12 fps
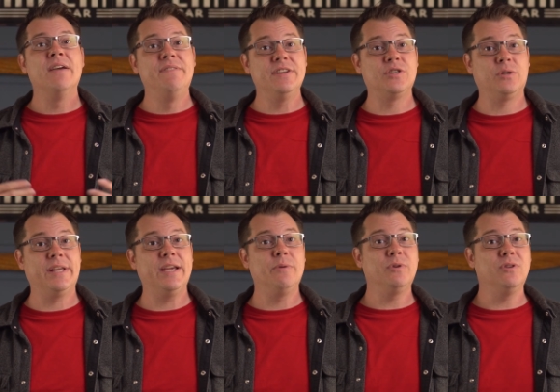
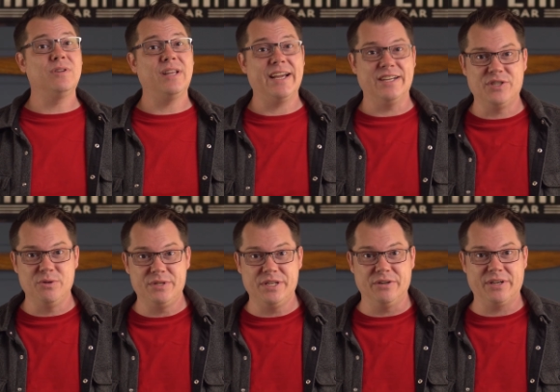Visually, it would look like a
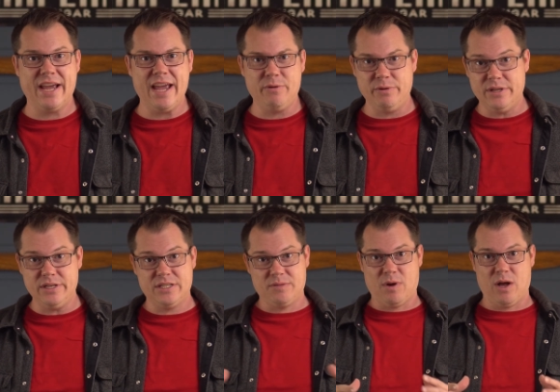2-tier cake with a
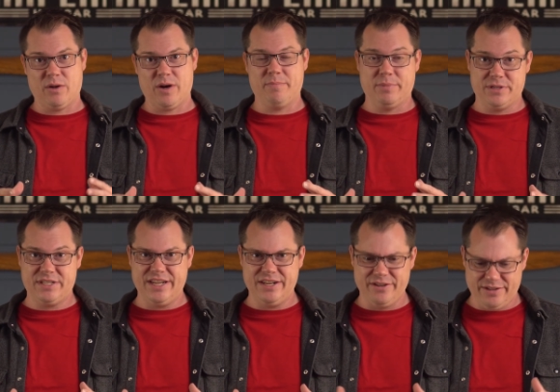smaller upper
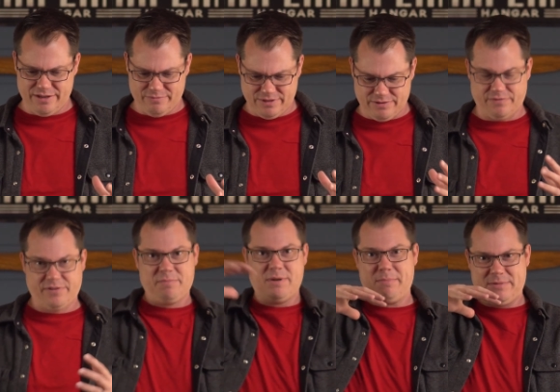tier that was
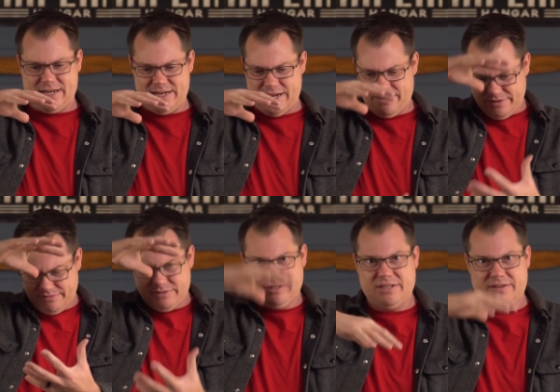flipped upside down
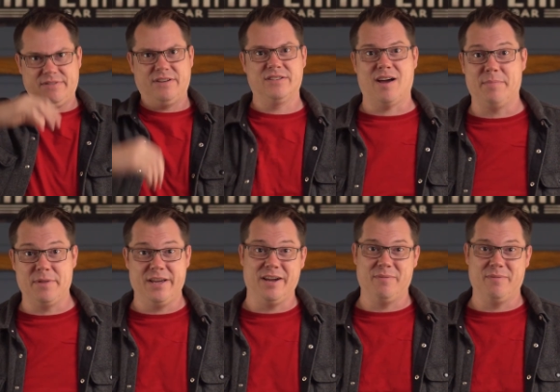and stuffed on top of the